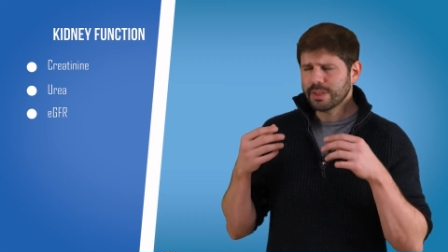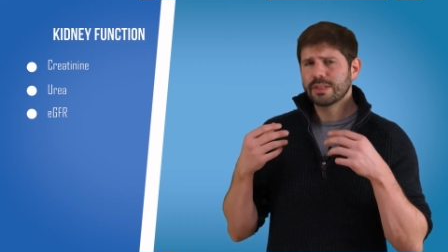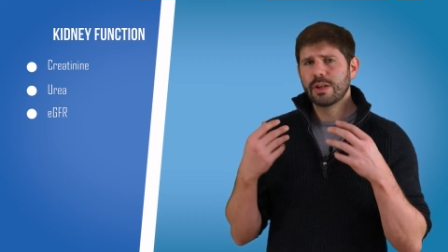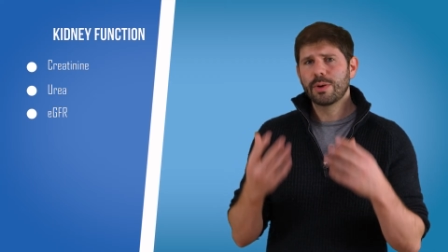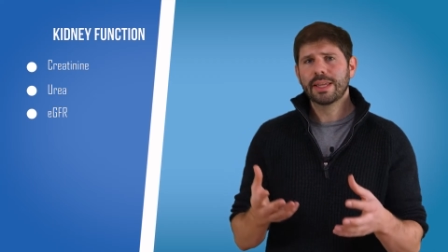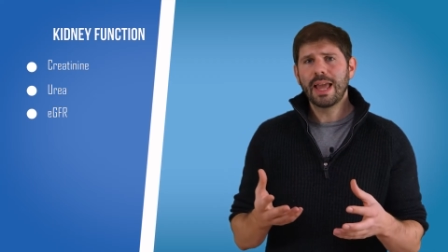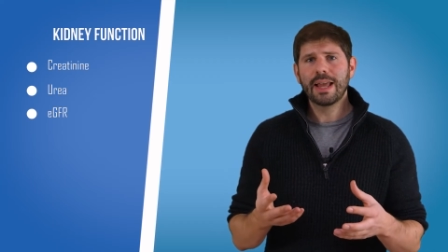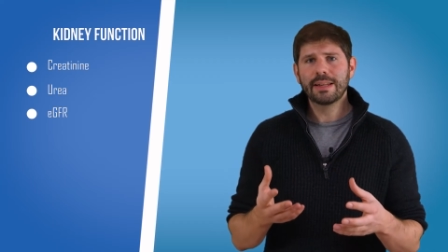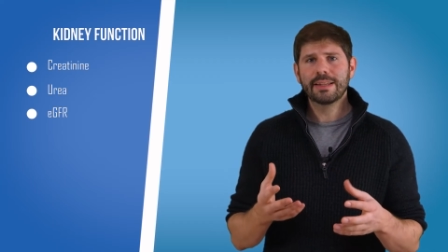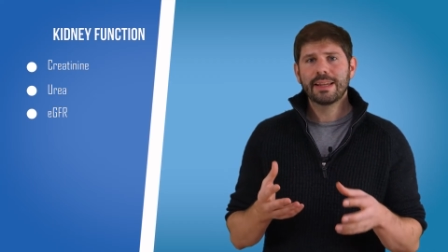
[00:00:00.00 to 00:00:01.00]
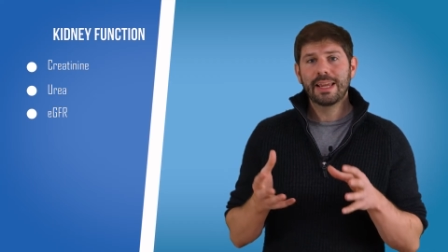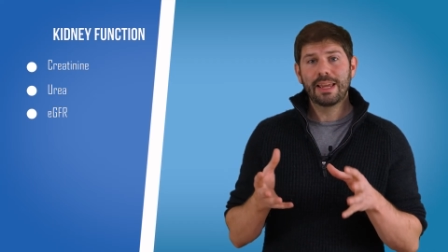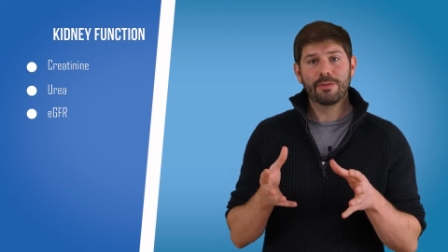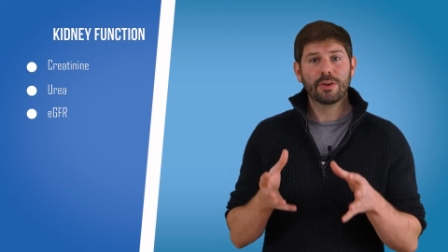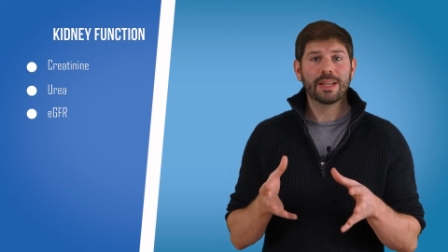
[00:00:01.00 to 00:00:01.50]
So again,
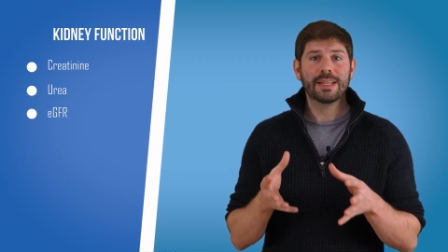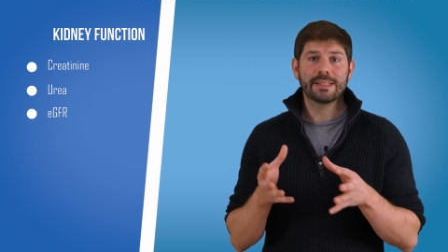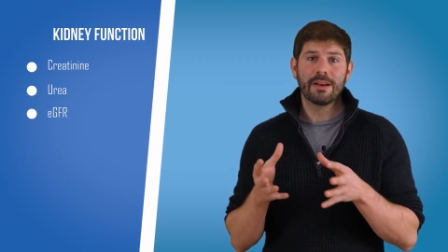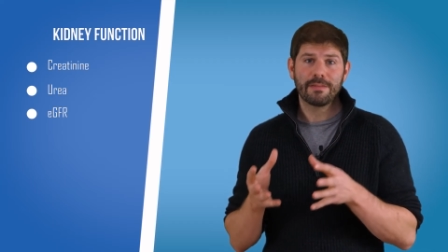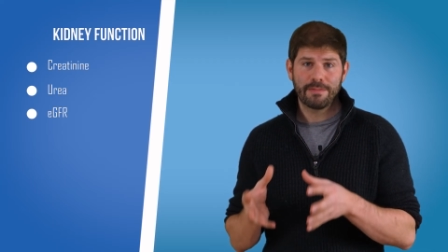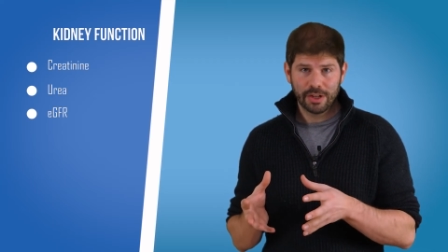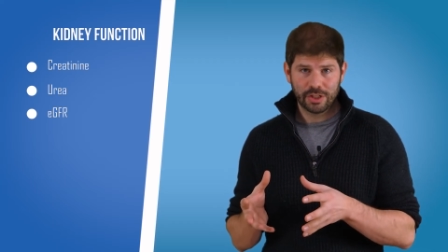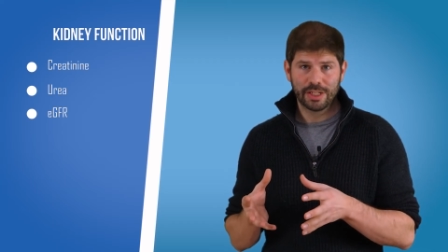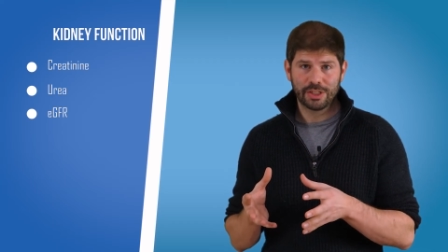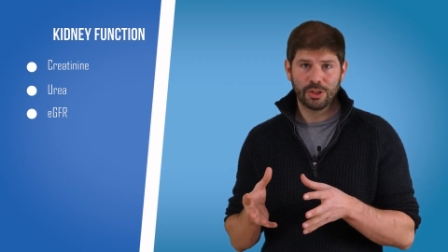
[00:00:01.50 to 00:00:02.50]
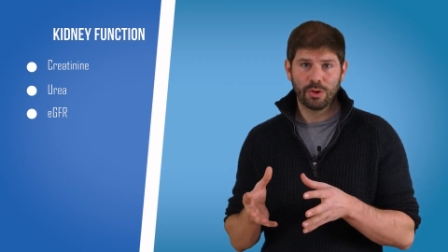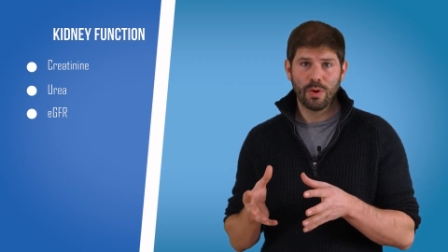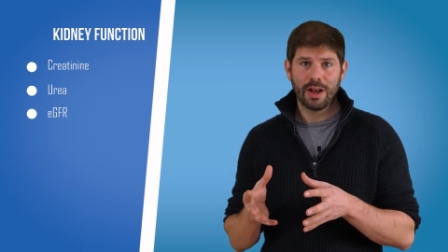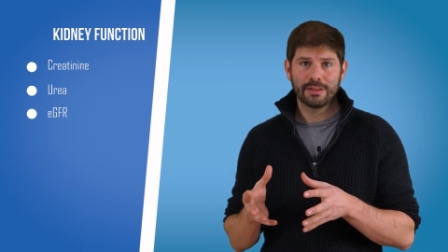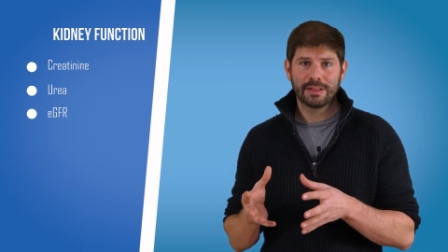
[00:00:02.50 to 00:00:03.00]
if your kidneys aren't functioning too
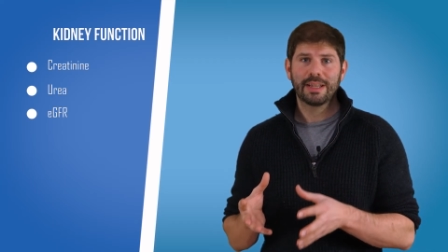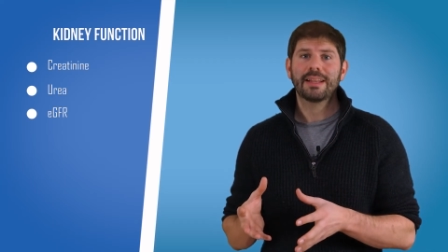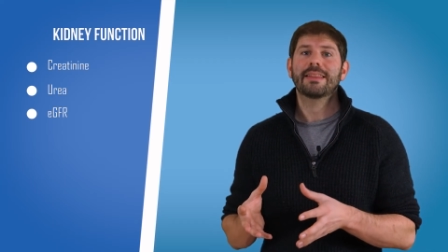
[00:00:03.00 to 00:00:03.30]
well,